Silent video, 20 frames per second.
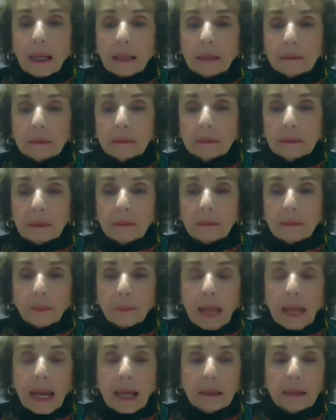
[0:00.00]
as you
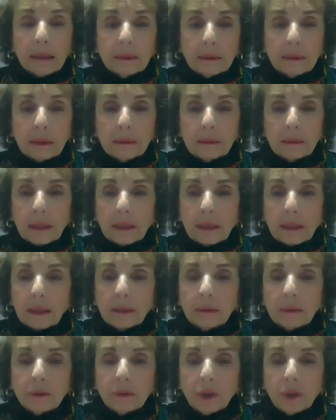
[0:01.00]
know and had in,
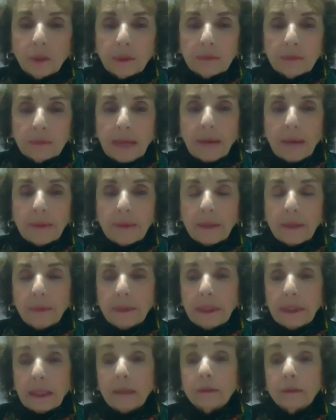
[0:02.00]
in terms of how they
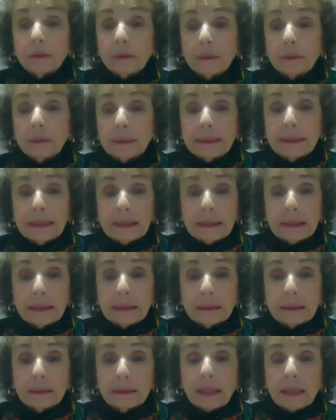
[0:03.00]
related to the
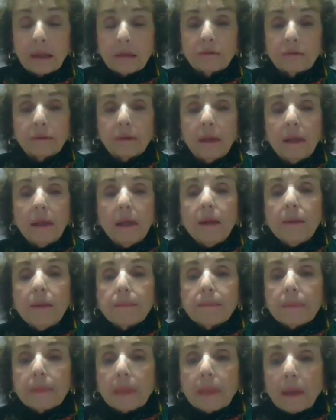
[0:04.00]
city itself
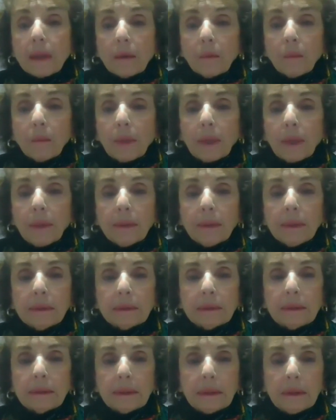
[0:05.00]

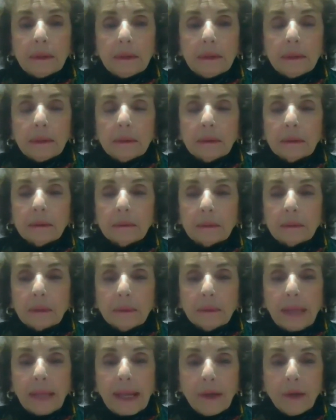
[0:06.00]
whereas the
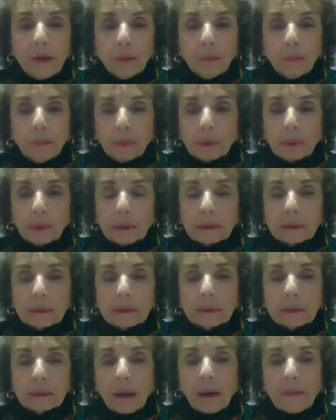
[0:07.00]
the later
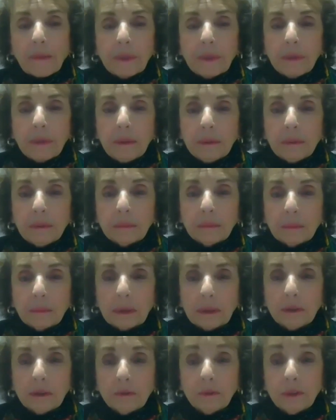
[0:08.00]
books on the
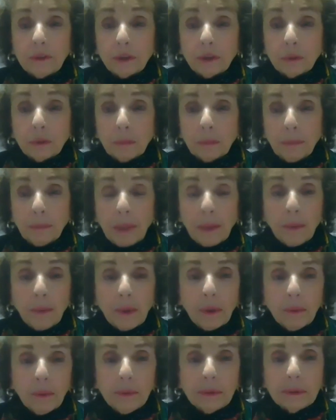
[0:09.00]
individual
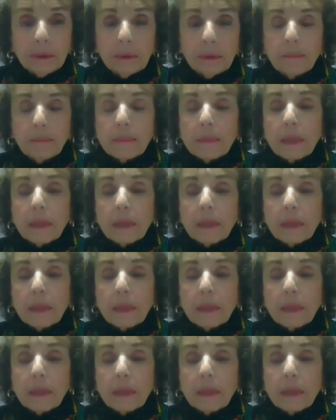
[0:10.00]
boroughs